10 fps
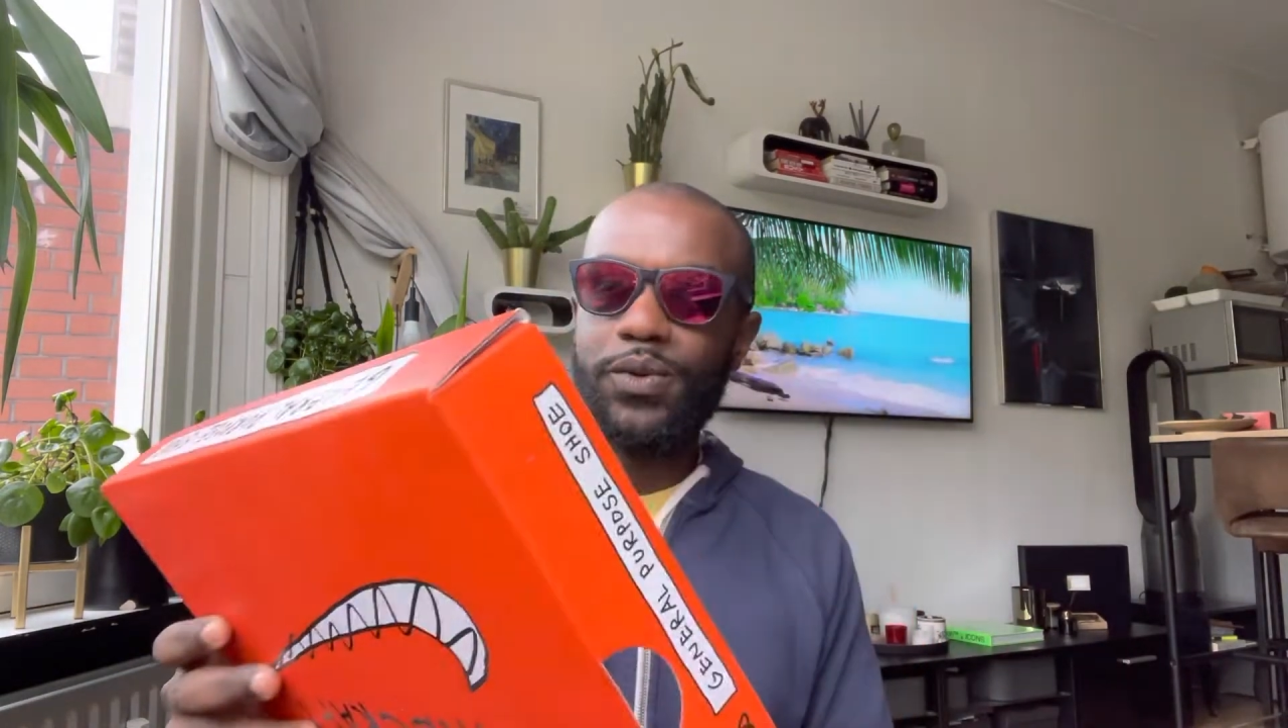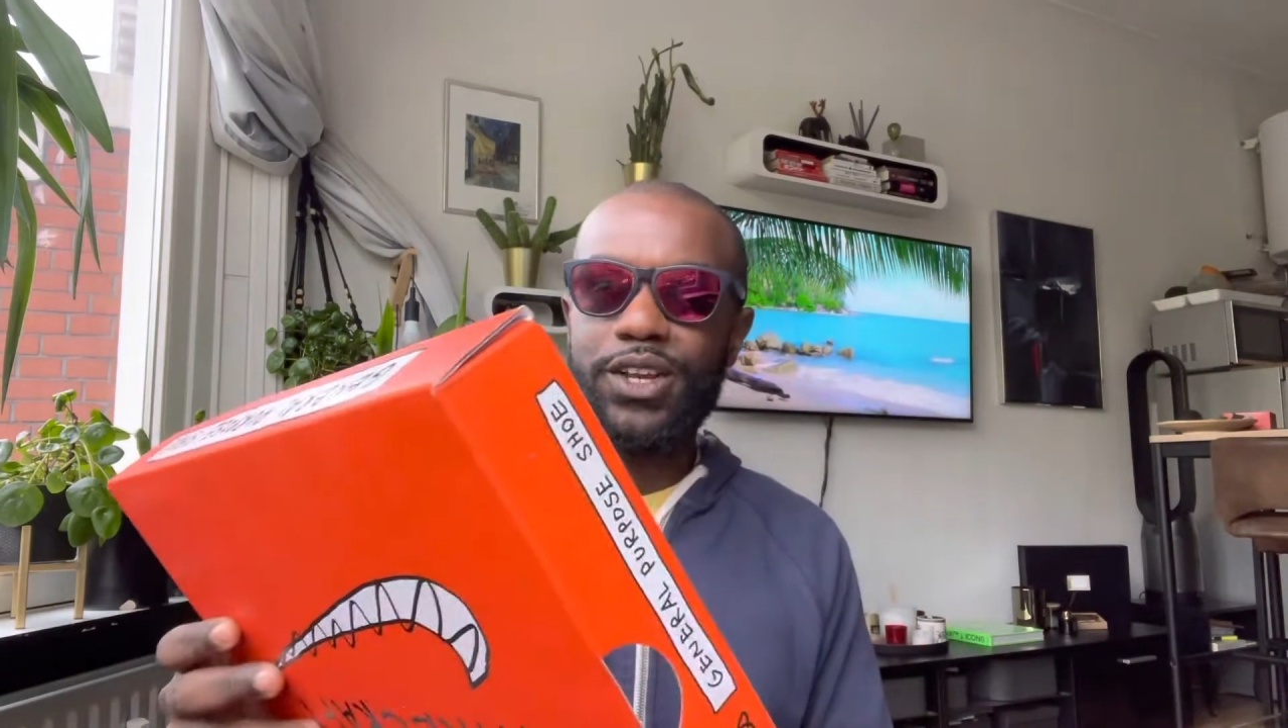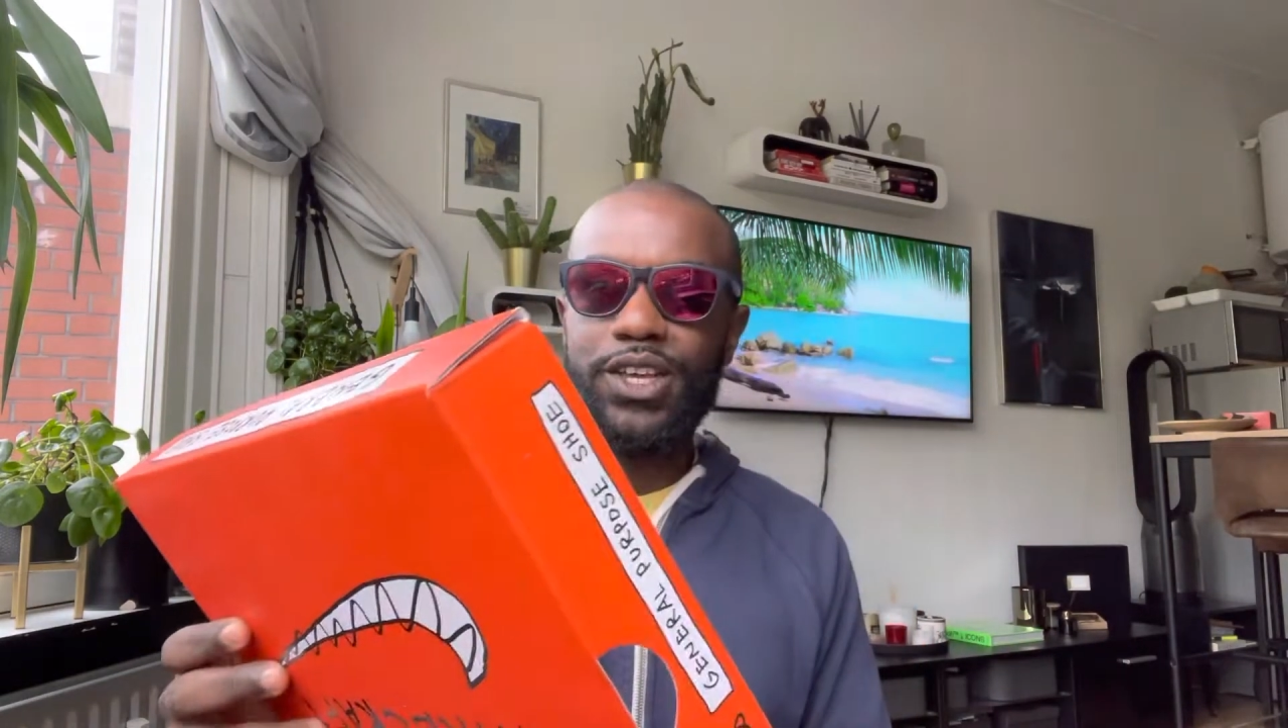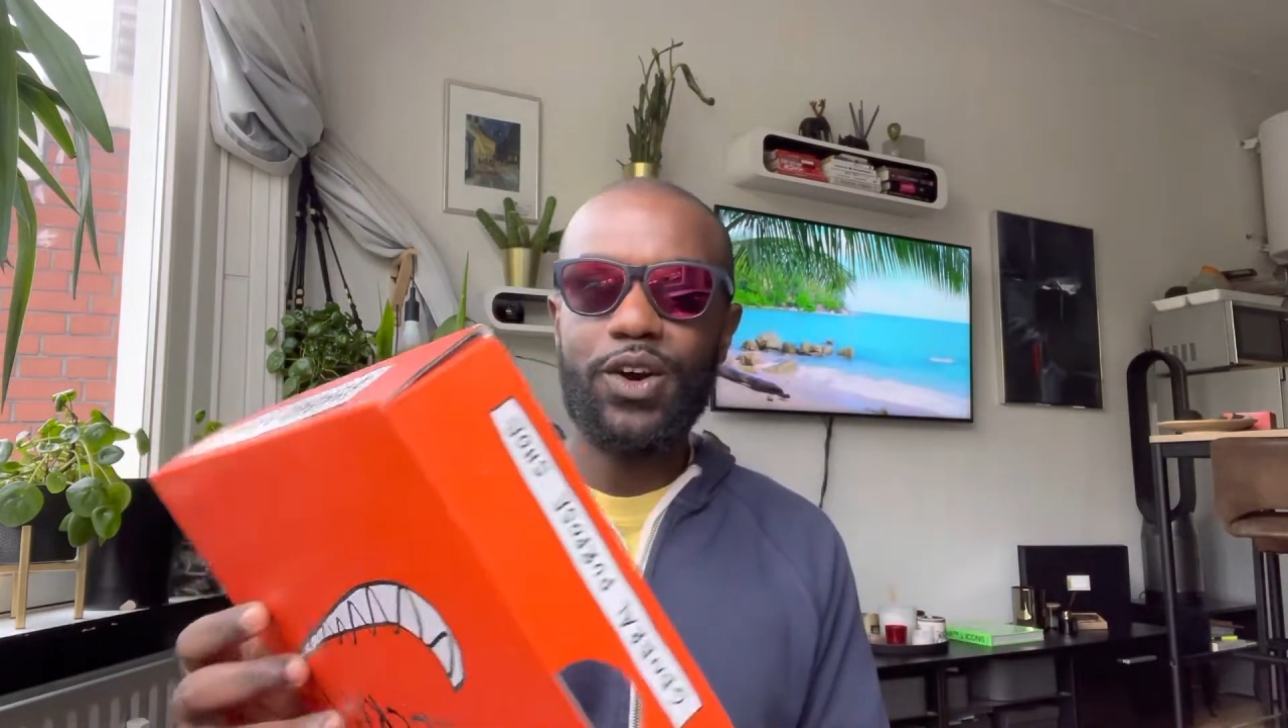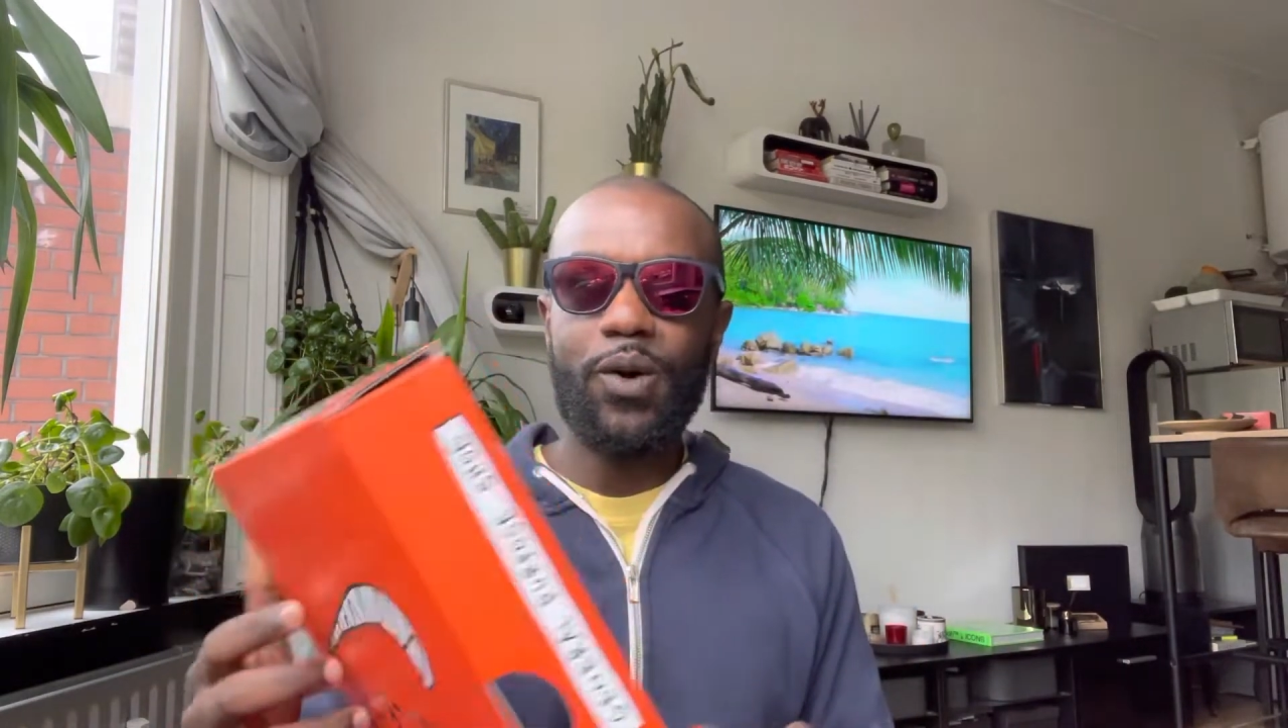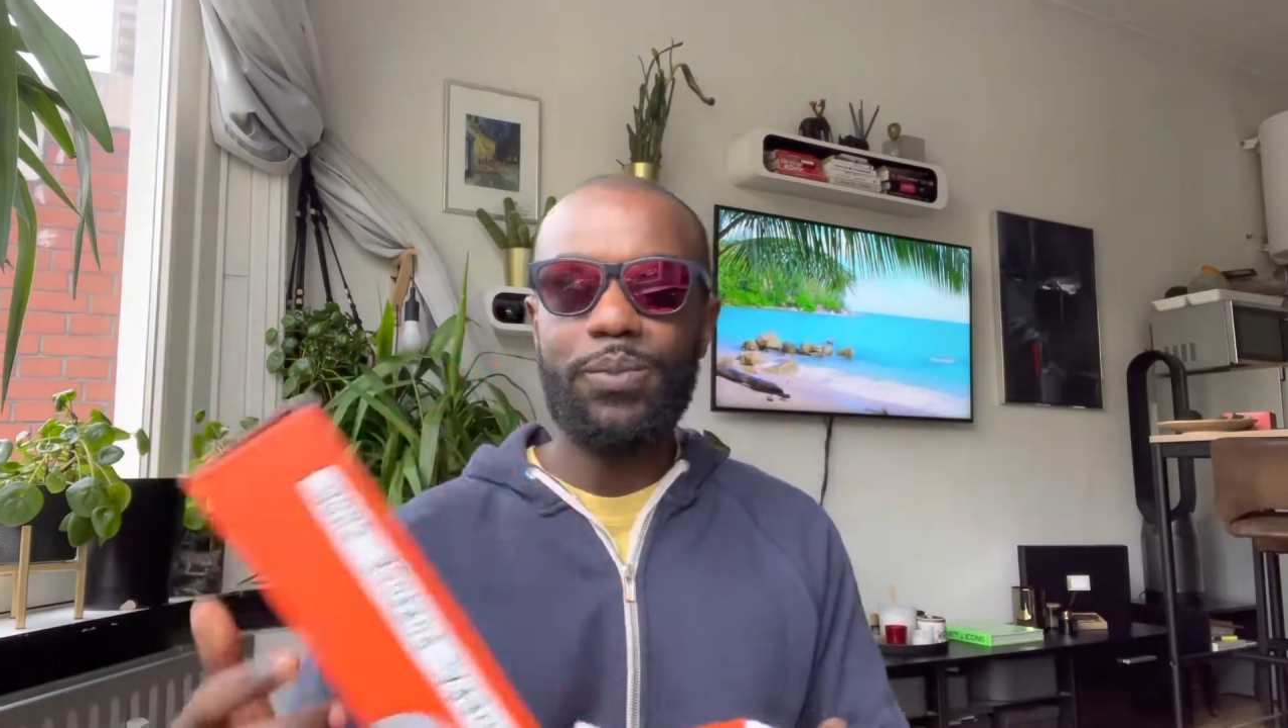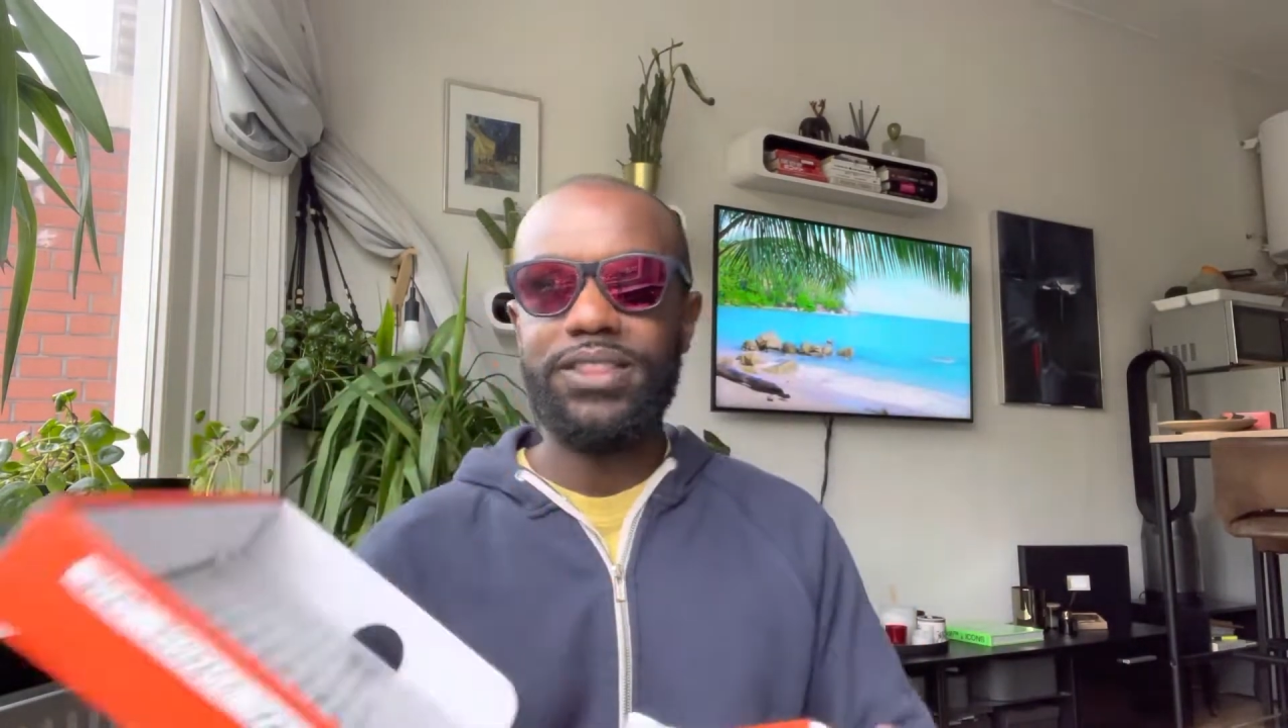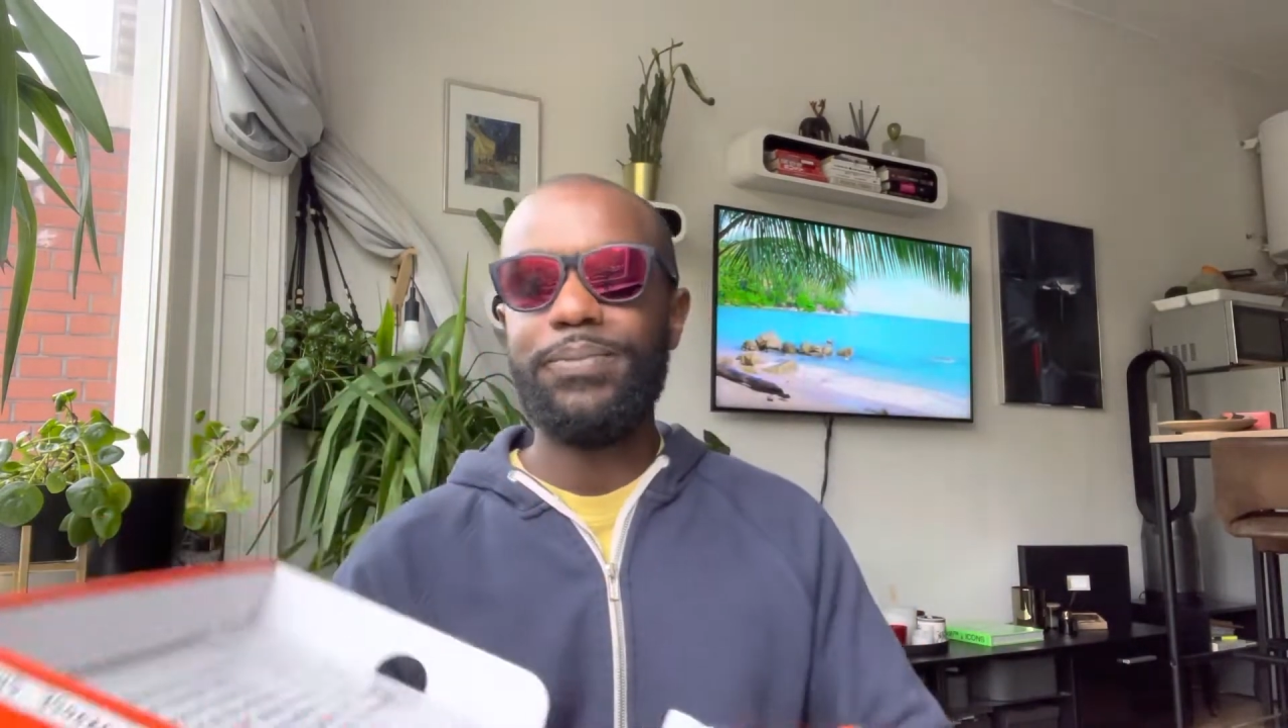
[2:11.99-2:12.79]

When you open the